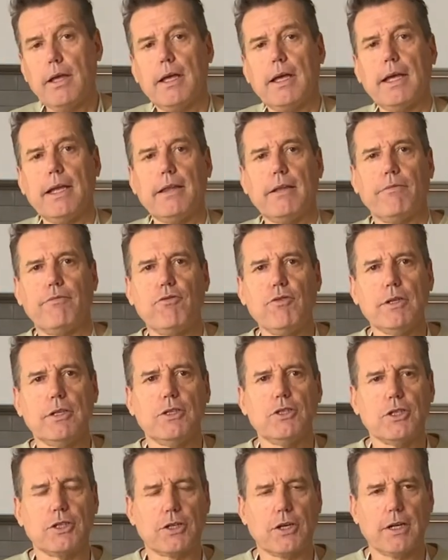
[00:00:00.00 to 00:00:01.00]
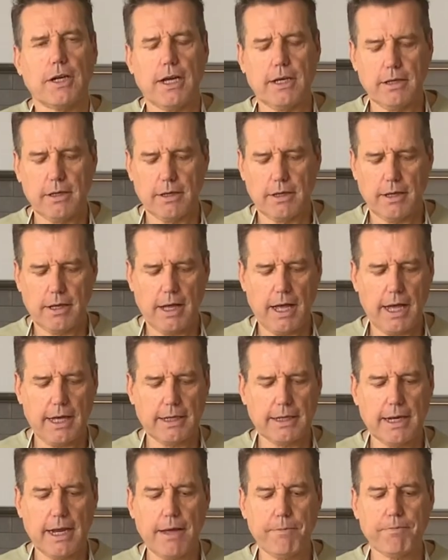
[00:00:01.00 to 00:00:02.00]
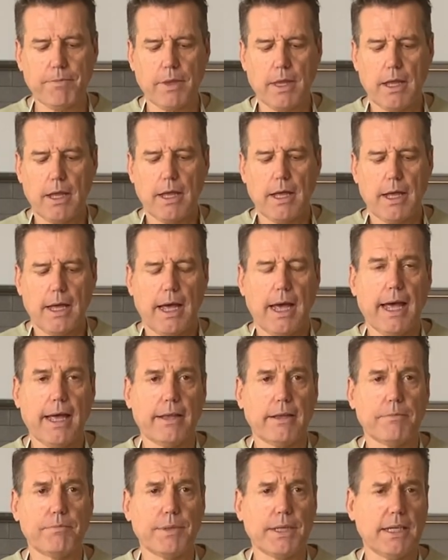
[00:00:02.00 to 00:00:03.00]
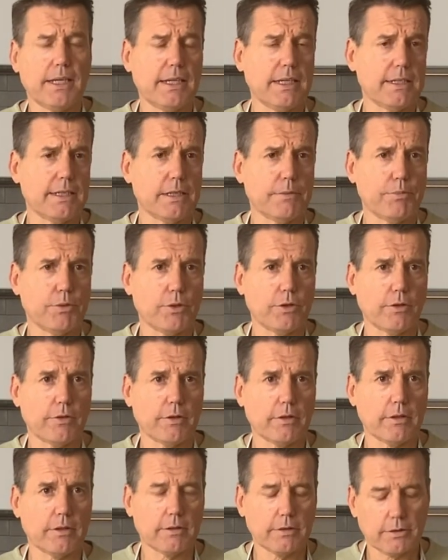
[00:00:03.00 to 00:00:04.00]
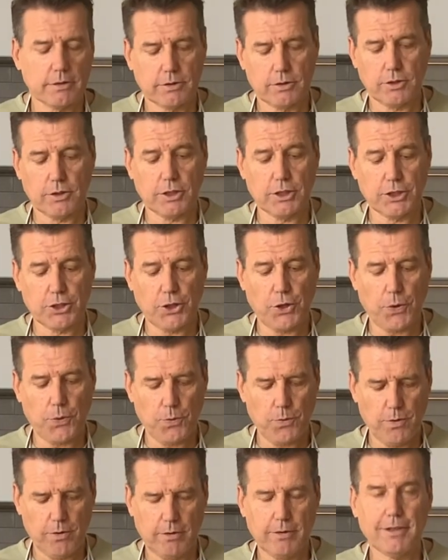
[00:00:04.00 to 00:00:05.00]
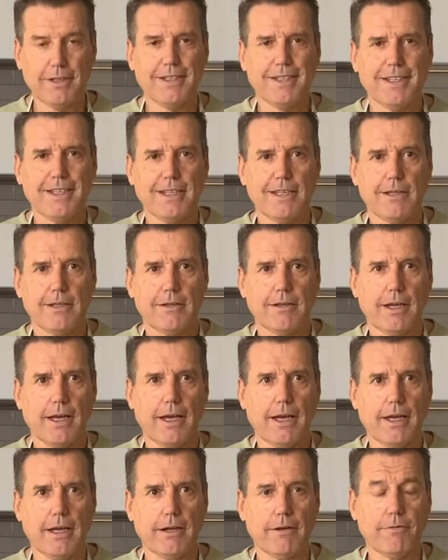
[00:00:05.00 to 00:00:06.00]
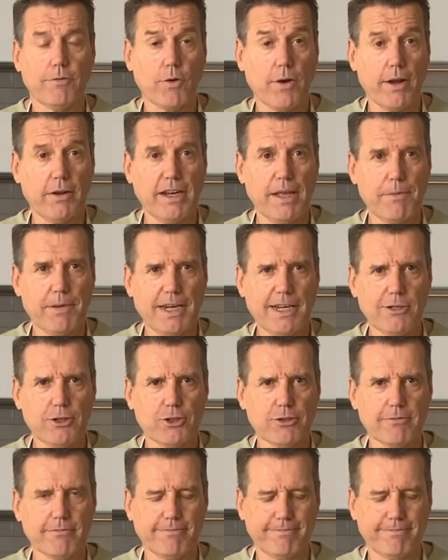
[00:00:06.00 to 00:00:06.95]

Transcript: in the fridge, it's going to harden up and be easy to put on to the dough. And for our lamination.